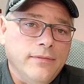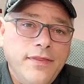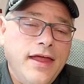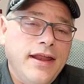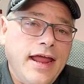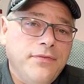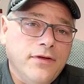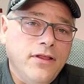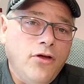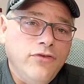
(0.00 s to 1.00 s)
And then at the
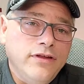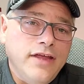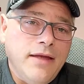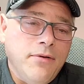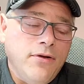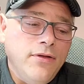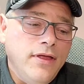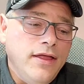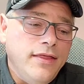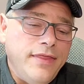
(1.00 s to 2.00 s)
closing table,
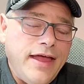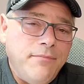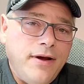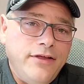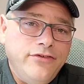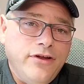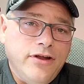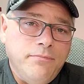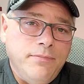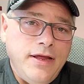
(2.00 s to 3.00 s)
that money is
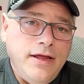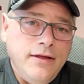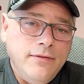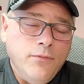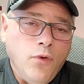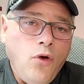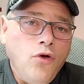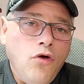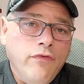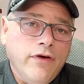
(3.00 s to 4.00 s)
going to be rolled
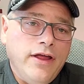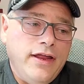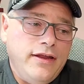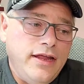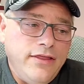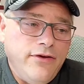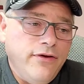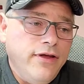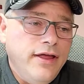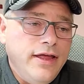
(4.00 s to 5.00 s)
over in either